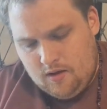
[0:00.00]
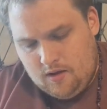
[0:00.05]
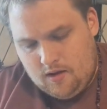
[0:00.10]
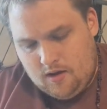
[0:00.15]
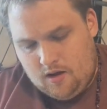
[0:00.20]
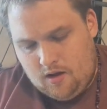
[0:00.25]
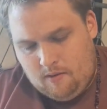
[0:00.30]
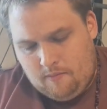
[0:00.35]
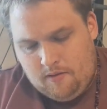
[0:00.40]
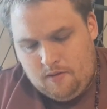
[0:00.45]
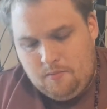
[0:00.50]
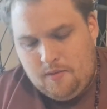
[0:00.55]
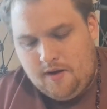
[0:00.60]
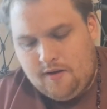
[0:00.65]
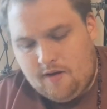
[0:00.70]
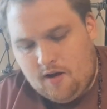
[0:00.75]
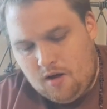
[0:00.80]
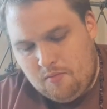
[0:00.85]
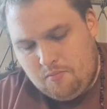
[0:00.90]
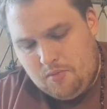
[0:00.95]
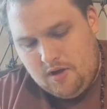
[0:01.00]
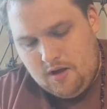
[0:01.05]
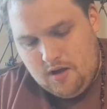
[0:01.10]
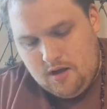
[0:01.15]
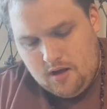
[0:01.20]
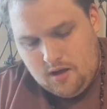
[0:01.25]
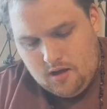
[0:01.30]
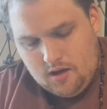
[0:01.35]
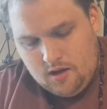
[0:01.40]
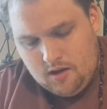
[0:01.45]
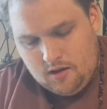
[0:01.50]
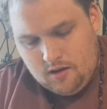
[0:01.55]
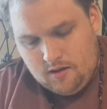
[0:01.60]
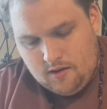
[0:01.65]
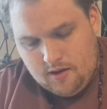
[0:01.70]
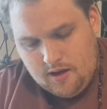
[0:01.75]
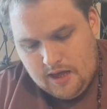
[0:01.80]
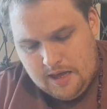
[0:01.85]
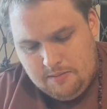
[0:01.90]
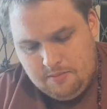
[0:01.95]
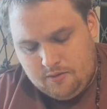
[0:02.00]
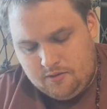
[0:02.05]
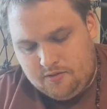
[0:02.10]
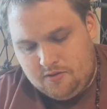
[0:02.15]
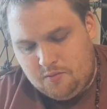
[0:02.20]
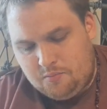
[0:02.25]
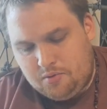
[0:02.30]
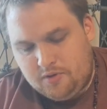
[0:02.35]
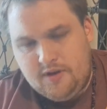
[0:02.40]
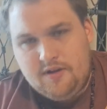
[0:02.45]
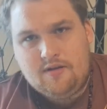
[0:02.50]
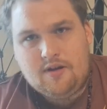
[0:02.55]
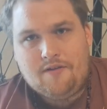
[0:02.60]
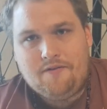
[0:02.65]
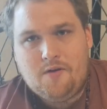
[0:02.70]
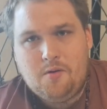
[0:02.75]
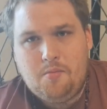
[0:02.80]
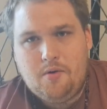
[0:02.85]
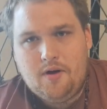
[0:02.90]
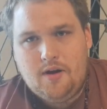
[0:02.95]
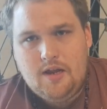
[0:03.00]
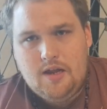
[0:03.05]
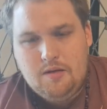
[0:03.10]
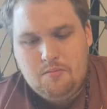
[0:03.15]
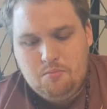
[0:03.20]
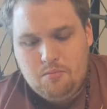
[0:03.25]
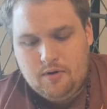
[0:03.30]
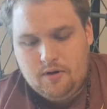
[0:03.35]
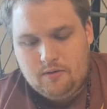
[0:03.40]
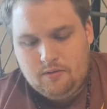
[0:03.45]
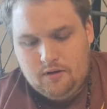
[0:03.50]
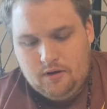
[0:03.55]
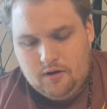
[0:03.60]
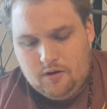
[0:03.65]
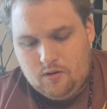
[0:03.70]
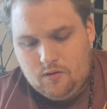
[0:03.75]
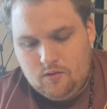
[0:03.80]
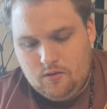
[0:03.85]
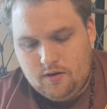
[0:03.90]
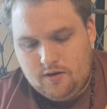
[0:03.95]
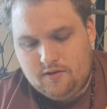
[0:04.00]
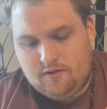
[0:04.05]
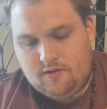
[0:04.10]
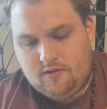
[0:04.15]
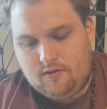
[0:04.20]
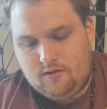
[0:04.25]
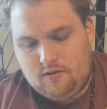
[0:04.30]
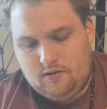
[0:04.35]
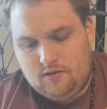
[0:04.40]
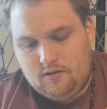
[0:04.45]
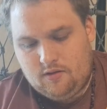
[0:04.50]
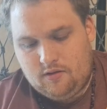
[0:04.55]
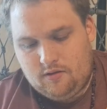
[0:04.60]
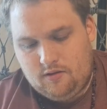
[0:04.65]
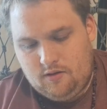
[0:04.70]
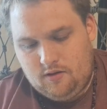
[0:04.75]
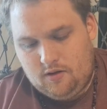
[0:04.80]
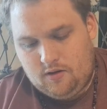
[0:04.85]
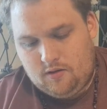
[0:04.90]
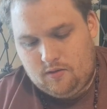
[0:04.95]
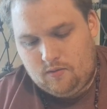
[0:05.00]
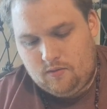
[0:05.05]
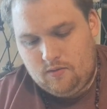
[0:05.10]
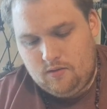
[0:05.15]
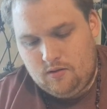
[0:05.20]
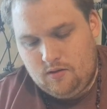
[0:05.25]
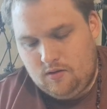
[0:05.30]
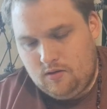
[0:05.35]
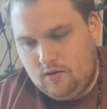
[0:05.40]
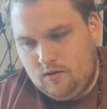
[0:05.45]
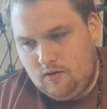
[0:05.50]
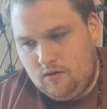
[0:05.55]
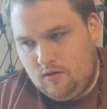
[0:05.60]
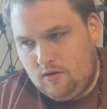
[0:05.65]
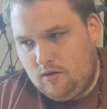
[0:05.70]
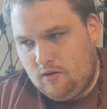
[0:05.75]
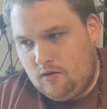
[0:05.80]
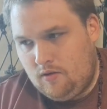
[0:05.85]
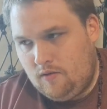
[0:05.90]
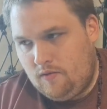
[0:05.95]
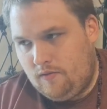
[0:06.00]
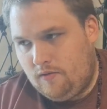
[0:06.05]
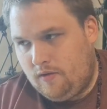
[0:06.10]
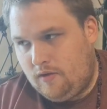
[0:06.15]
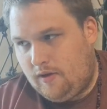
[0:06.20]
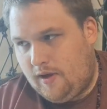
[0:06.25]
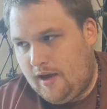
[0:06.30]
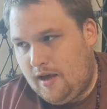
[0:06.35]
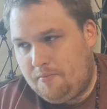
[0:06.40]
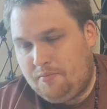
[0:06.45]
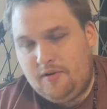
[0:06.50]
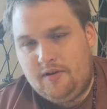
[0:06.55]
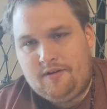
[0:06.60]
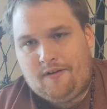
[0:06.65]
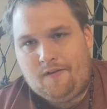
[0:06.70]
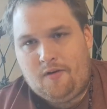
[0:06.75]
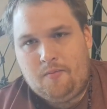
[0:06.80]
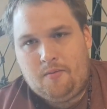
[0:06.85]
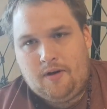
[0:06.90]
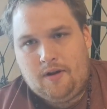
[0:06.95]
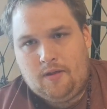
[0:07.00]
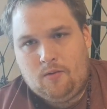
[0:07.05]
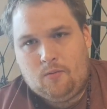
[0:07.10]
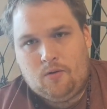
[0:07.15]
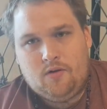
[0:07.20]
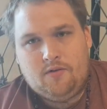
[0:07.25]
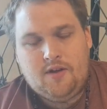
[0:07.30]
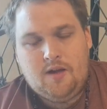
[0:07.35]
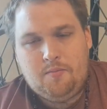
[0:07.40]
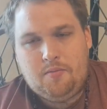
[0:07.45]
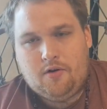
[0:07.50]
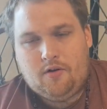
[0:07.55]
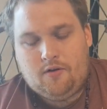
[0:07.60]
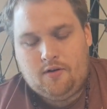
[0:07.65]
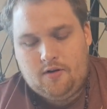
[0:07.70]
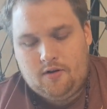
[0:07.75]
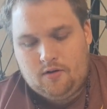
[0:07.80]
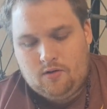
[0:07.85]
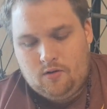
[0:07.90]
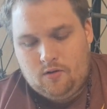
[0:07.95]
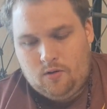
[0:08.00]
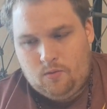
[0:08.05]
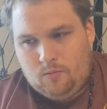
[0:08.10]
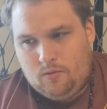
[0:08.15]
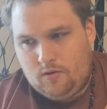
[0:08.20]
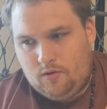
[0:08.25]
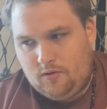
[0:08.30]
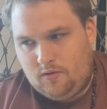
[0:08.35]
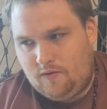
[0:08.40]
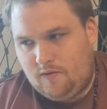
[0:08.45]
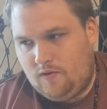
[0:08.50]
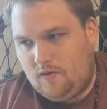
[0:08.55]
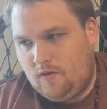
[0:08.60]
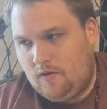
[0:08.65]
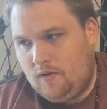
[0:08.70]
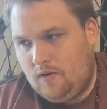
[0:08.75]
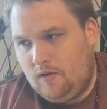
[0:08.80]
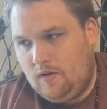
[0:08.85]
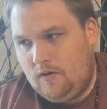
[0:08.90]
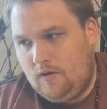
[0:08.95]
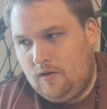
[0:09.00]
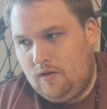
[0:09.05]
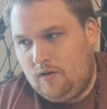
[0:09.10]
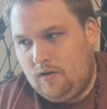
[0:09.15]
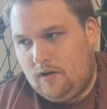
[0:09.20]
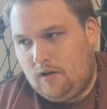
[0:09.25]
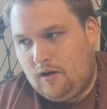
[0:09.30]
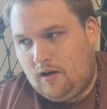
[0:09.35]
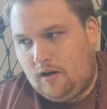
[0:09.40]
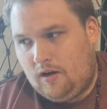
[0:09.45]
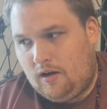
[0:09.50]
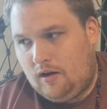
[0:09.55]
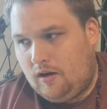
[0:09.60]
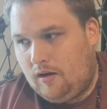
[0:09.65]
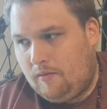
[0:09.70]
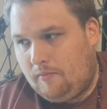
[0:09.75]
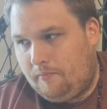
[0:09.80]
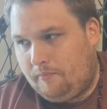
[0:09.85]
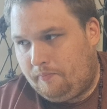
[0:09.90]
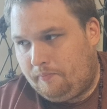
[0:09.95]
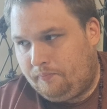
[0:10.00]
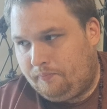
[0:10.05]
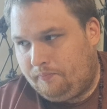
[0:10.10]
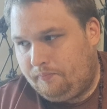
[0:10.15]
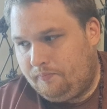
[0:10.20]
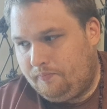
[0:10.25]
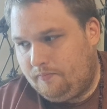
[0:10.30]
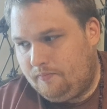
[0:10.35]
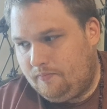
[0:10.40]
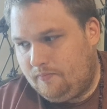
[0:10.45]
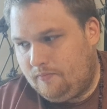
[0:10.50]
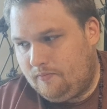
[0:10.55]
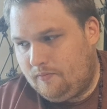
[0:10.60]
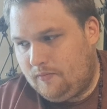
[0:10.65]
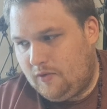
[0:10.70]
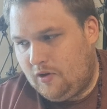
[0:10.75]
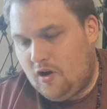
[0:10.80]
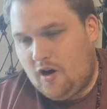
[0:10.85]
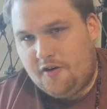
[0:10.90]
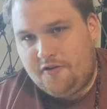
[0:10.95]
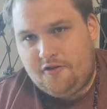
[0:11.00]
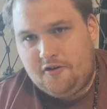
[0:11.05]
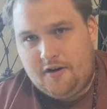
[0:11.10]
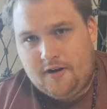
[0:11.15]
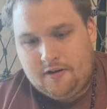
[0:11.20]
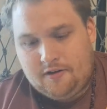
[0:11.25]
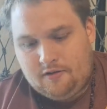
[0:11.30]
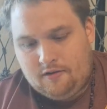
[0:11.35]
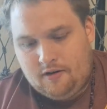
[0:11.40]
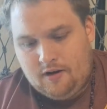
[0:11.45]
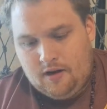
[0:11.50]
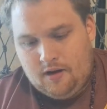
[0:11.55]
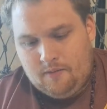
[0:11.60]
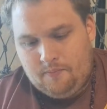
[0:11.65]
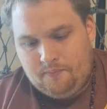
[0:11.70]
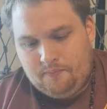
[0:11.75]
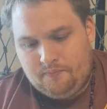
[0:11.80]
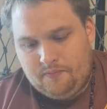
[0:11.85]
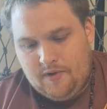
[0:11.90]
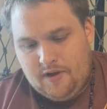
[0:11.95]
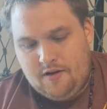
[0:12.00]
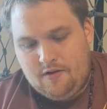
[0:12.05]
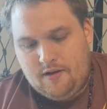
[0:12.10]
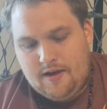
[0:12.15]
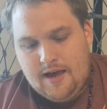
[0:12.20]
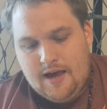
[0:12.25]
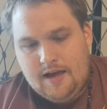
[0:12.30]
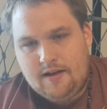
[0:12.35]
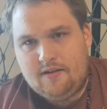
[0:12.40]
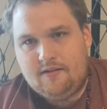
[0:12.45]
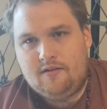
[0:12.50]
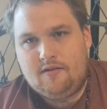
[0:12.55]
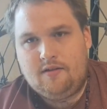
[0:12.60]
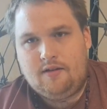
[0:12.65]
You may not be able to please everybody, but because you can't please everybody. The world's hypocritical. The world's contradictory, and you can't